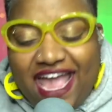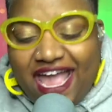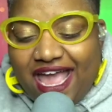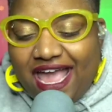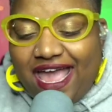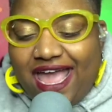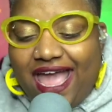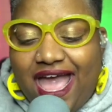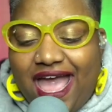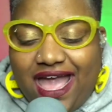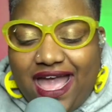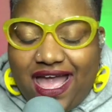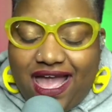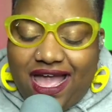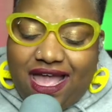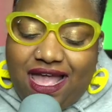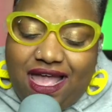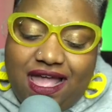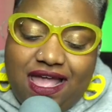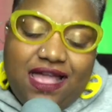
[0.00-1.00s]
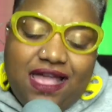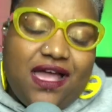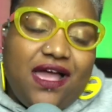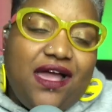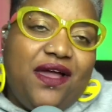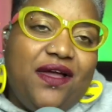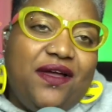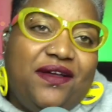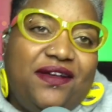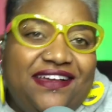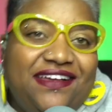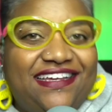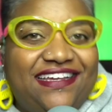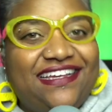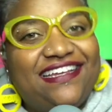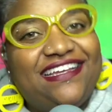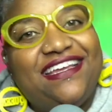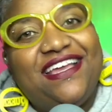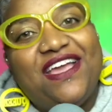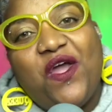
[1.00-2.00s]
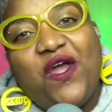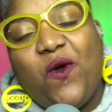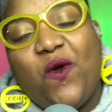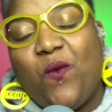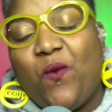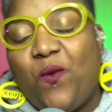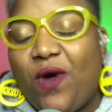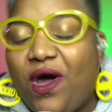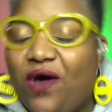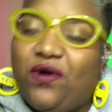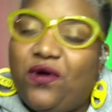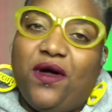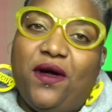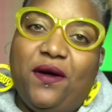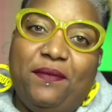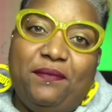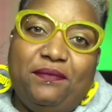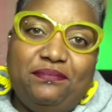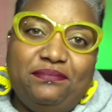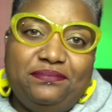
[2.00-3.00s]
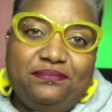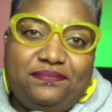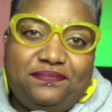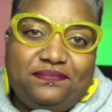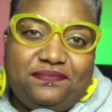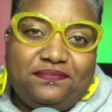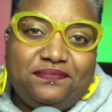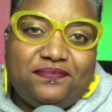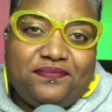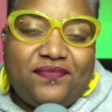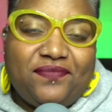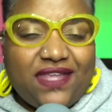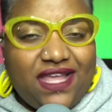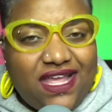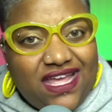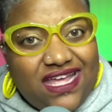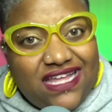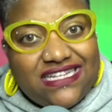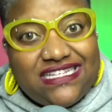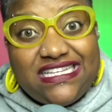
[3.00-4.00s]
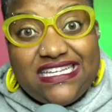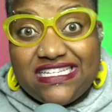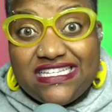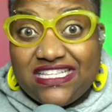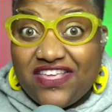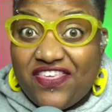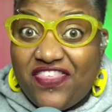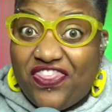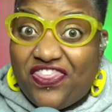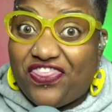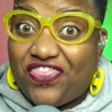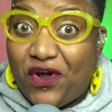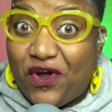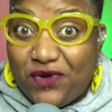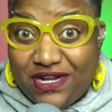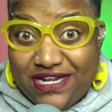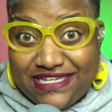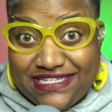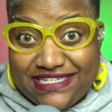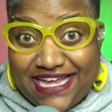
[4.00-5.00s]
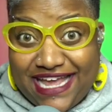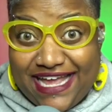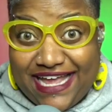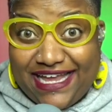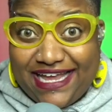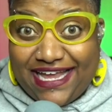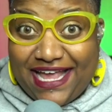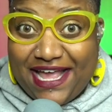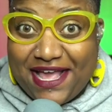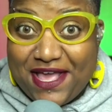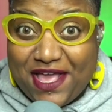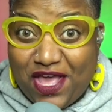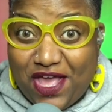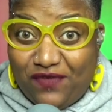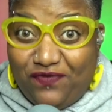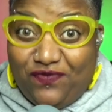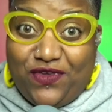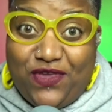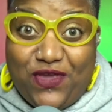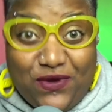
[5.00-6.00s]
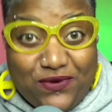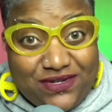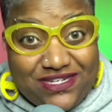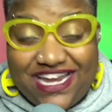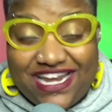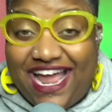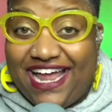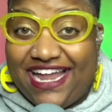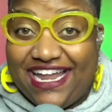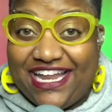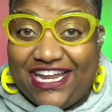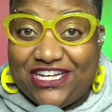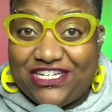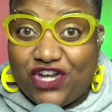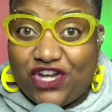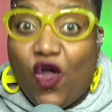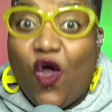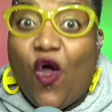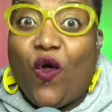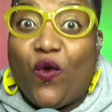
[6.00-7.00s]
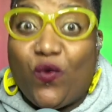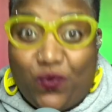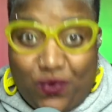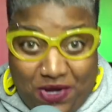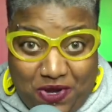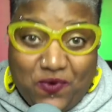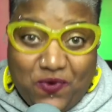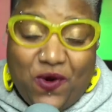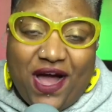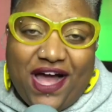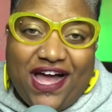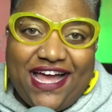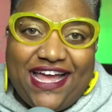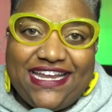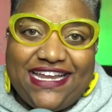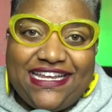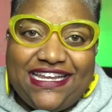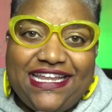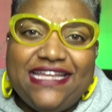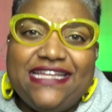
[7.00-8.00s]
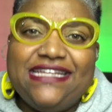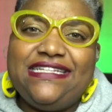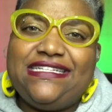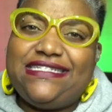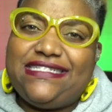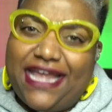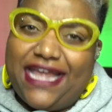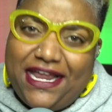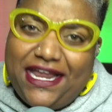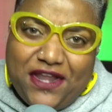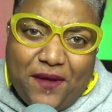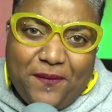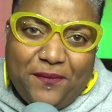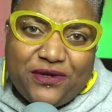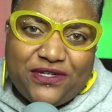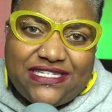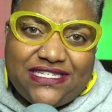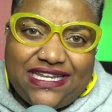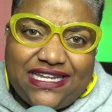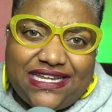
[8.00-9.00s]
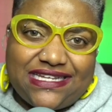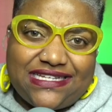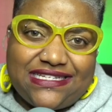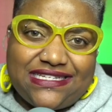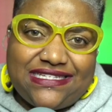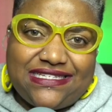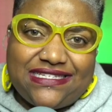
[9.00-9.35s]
Hey! Welcome. This is a 30-day HIFIO challenge rewind. Day number 6.